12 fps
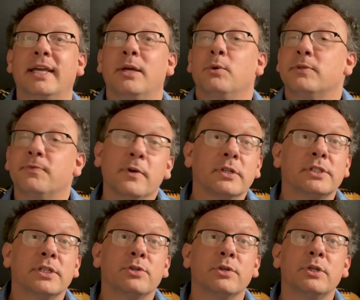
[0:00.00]
It was
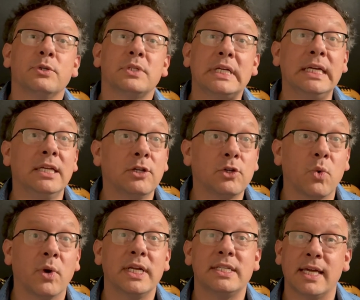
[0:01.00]
first introduced in
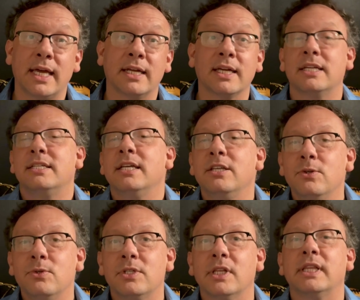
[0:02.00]
2010 and
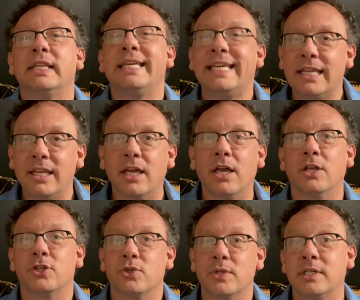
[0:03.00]
continues to lead the
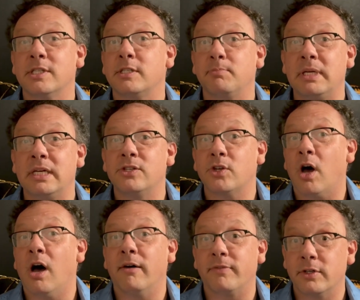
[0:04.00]
country in speeds
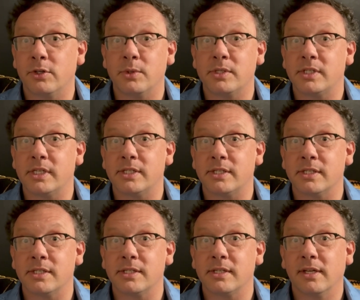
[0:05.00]
offered to its
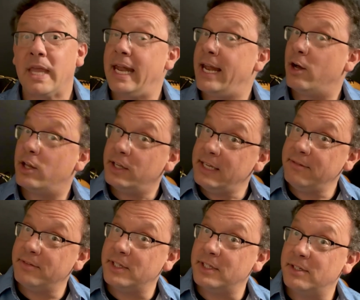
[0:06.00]
citizens. And now
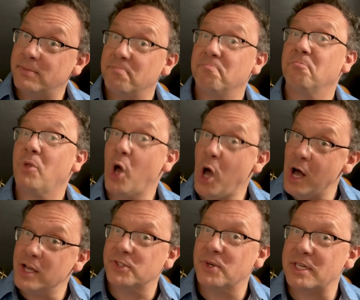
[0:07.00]
Cleveland
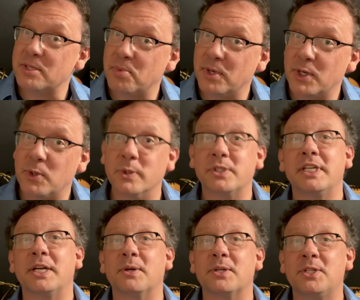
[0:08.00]
also has a pretty cool
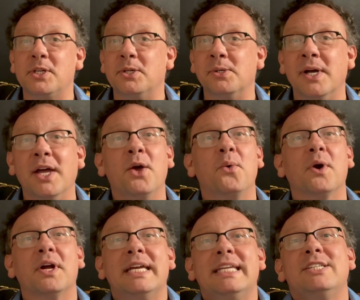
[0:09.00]
secret too, where it